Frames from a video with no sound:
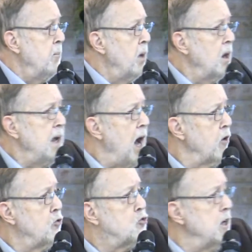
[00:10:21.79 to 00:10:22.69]
Billy, how
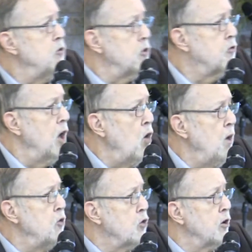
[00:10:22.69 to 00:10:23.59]
does Jesus know
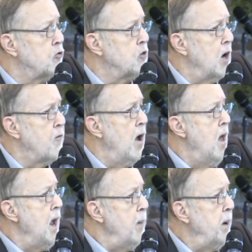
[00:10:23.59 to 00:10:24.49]
he's going to suffer
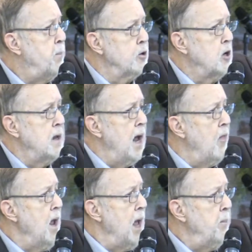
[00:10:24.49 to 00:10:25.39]
and be put to
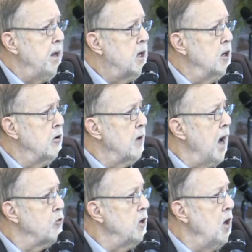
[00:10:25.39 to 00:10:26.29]
death and be killed?
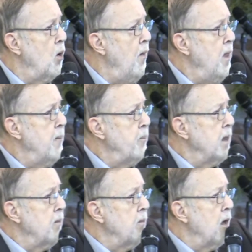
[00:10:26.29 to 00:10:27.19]
How does he know it?
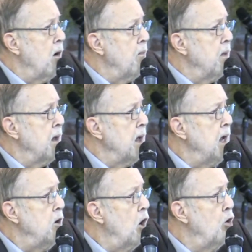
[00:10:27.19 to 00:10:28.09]

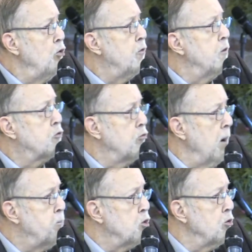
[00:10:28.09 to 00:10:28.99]
He knows the
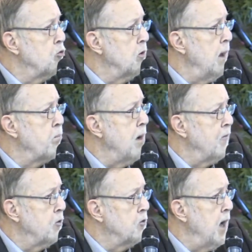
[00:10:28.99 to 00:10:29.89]
scriptures that
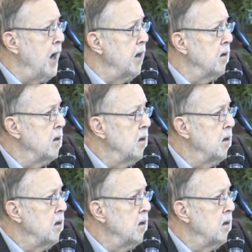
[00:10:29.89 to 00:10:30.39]
prophesy it.